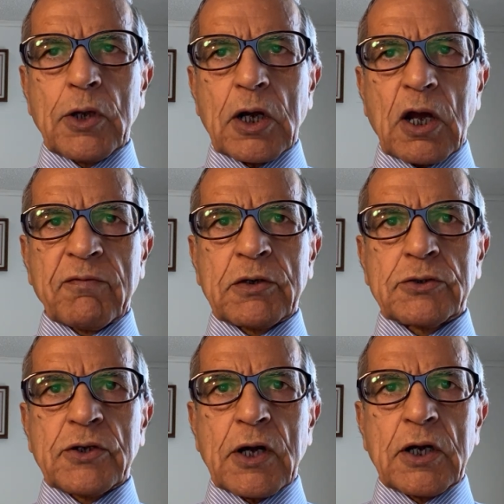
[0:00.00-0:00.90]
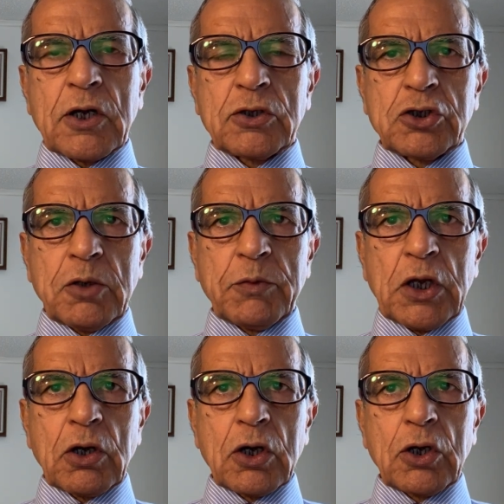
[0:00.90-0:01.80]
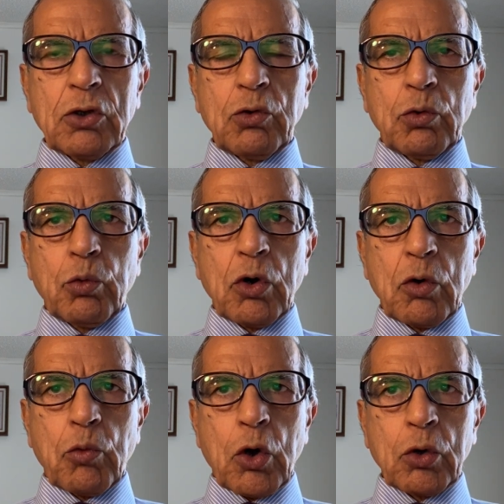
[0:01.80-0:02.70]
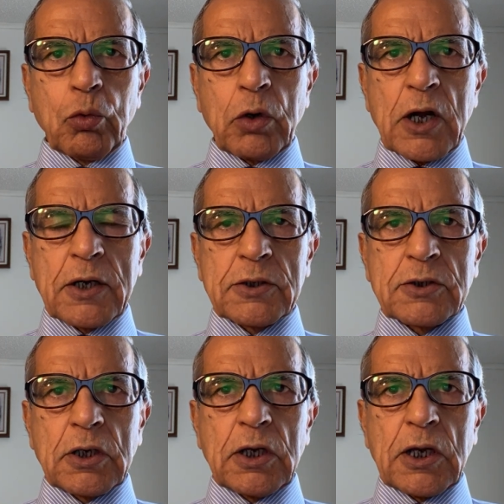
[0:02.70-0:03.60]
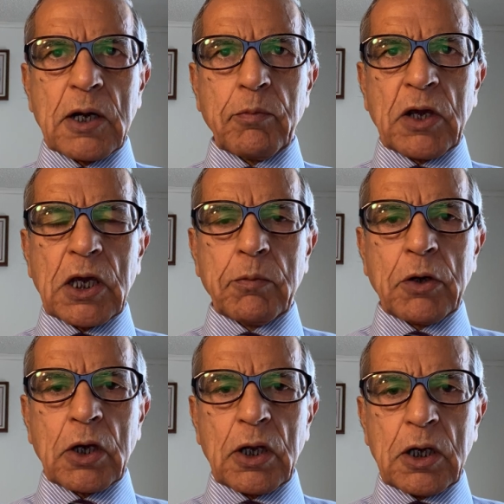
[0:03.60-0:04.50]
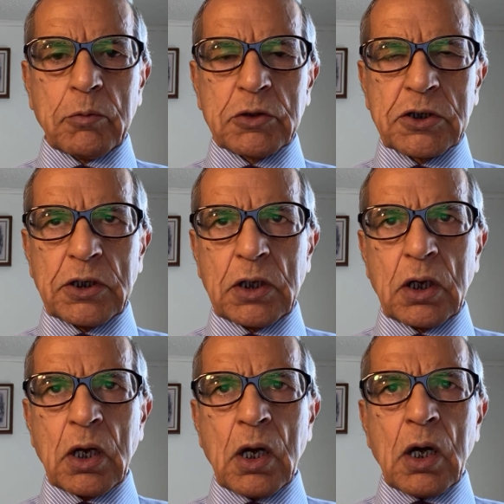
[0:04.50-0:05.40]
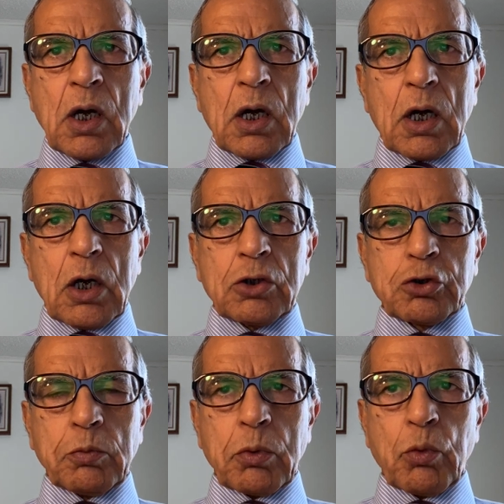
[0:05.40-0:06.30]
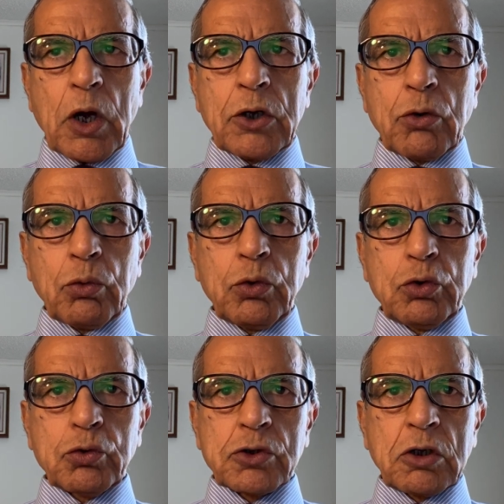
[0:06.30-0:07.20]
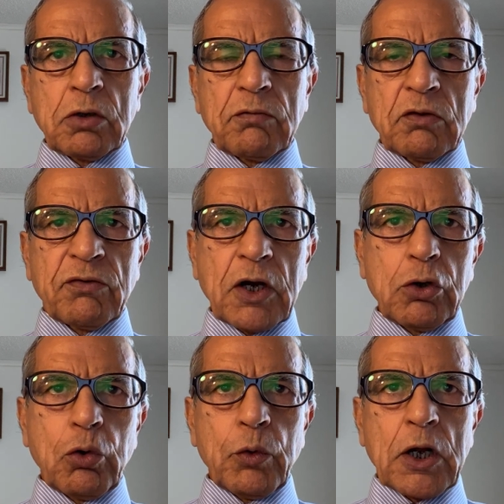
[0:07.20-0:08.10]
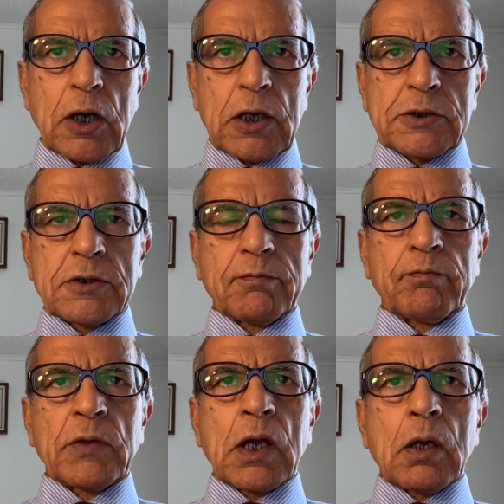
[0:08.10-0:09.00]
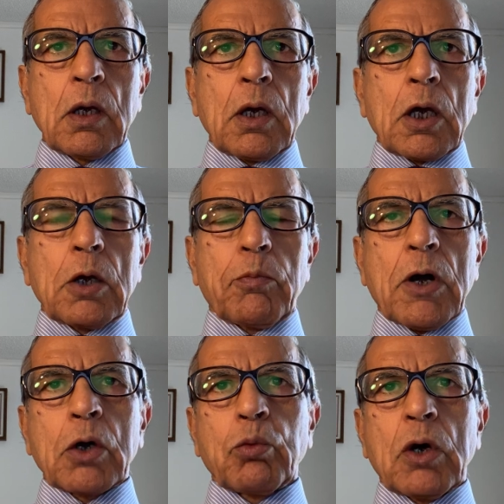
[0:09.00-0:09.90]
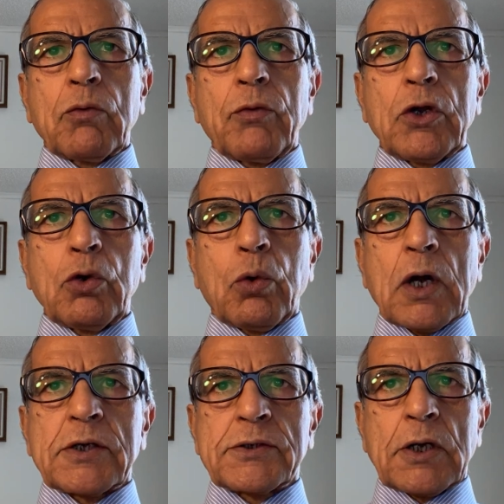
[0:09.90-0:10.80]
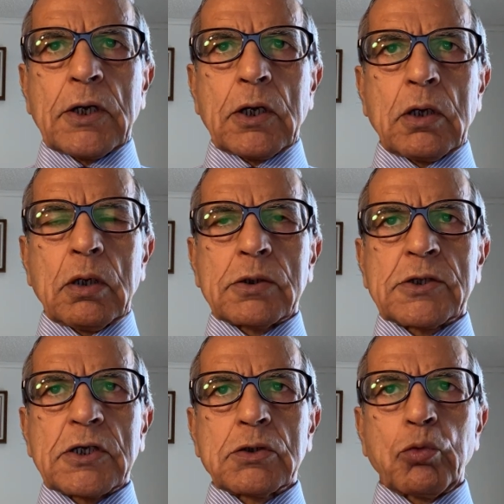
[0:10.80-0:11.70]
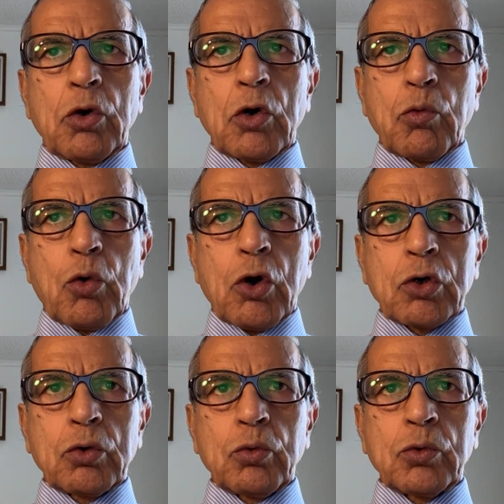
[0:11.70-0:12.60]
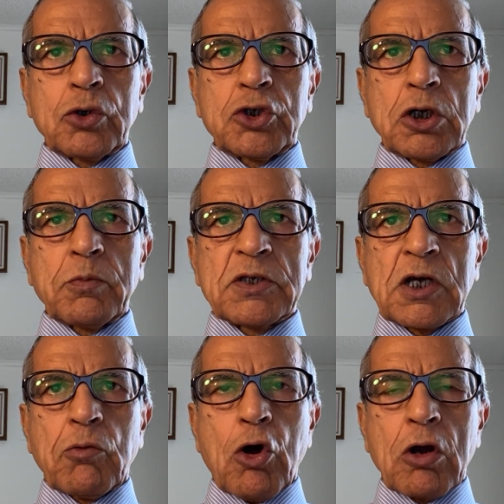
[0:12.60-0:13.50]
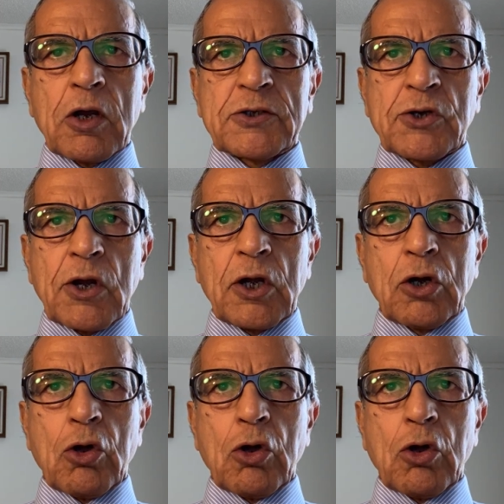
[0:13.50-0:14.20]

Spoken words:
that after surrender, Germany continued World War II clandestinely and became a killing machine. I also provide true news that you will find nowhere else. In part 1 video, I stated, since World War II, the Germans have orchestrated